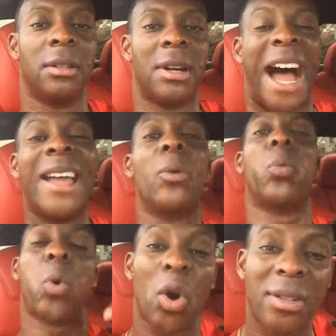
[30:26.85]
I
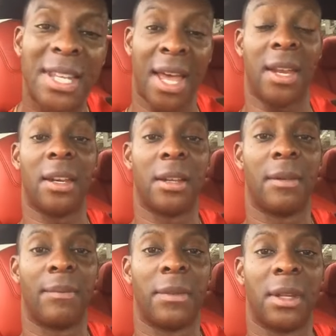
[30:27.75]
worked at it.
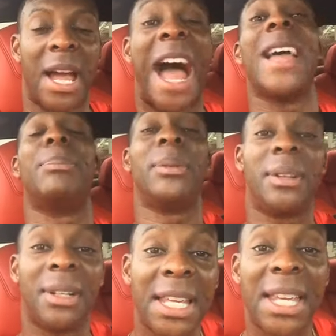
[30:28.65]
I
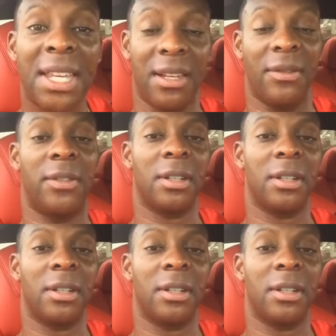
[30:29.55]
believed.